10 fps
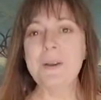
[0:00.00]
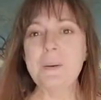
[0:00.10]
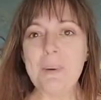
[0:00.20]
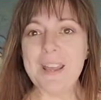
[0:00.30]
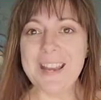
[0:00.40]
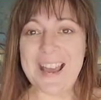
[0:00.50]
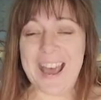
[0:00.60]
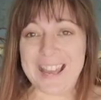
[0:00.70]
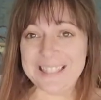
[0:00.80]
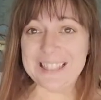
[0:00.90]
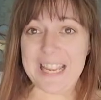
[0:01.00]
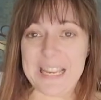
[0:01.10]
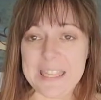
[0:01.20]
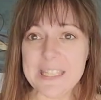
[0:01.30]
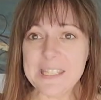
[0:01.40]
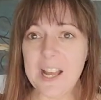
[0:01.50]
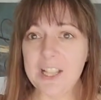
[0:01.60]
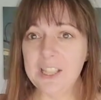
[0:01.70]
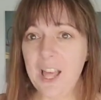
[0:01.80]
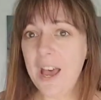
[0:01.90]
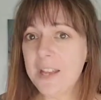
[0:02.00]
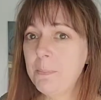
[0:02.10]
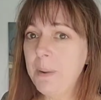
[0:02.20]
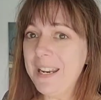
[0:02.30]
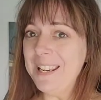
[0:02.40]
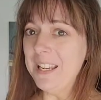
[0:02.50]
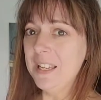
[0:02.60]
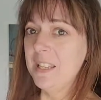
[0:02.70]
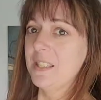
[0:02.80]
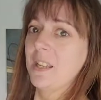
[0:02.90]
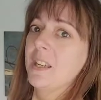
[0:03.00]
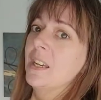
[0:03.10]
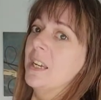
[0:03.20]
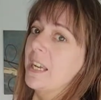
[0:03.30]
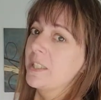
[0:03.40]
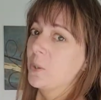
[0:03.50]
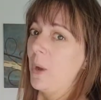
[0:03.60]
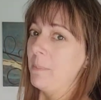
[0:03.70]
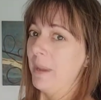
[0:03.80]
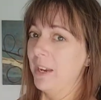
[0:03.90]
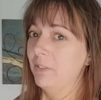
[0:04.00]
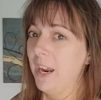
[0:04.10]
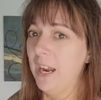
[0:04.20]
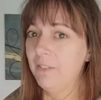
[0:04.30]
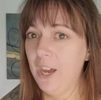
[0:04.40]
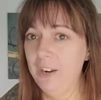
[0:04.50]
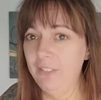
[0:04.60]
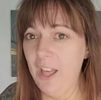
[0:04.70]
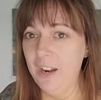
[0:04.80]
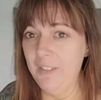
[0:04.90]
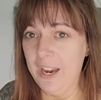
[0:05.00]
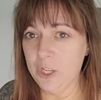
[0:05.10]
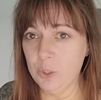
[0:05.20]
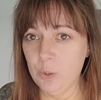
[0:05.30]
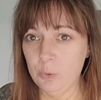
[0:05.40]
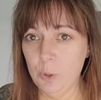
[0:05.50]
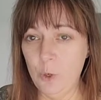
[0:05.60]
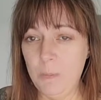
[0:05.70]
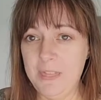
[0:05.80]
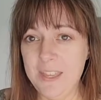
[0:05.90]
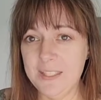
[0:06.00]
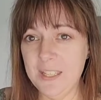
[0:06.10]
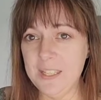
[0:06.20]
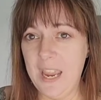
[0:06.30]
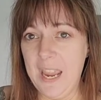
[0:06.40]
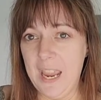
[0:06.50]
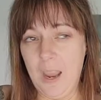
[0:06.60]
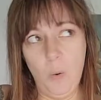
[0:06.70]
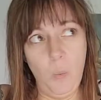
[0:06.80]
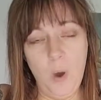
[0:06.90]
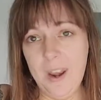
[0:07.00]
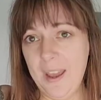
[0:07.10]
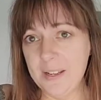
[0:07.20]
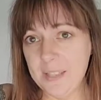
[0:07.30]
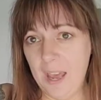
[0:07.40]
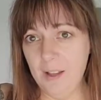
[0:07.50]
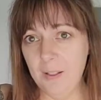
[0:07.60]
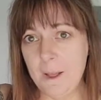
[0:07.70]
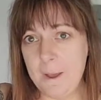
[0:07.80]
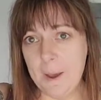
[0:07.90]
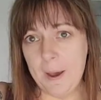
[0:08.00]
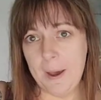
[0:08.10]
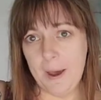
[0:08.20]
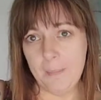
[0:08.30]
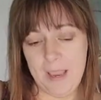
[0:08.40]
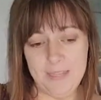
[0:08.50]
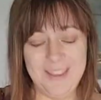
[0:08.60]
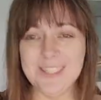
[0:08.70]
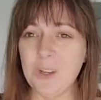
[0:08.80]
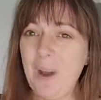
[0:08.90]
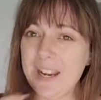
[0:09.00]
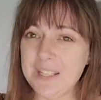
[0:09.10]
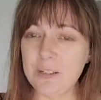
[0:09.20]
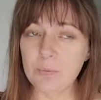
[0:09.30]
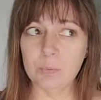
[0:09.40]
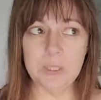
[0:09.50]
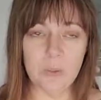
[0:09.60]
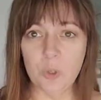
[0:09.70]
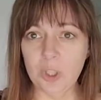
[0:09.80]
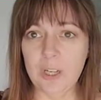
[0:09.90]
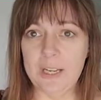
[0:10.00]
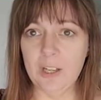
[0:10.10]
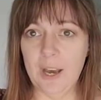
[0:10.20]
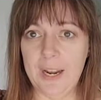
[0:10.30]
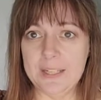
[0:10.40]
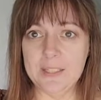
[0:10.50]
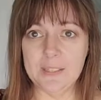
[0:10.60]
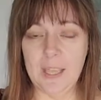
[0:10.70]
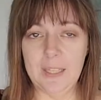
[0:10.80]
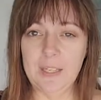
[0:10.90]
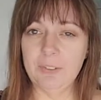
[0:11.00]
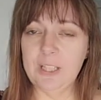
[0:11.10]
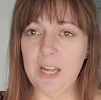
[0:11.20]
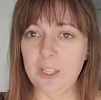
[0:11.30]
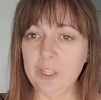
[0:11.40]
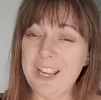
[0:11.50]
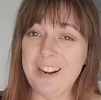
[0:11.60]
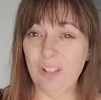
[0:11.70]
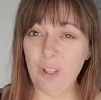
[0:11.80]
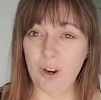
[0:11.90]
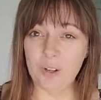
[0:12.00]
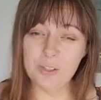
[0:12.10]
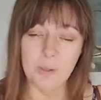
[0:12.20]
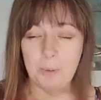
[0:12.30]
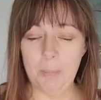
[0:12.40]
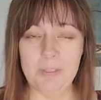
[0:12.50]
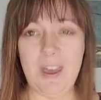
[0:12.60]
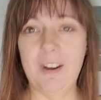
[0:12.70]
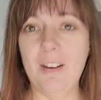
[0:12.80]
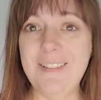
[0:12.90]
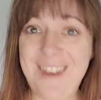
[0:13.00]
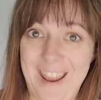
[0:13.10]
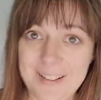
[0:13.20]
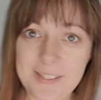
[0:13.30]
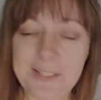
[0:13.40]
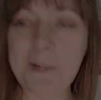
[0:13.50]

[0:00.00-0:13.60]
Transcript: But I like this a lot, but it is, it's quite big, right? I've got a lot of extra room. And this is a 1XL um, in this. So I did reorder and got a slightly different color in a large. So I'm going to put that on next.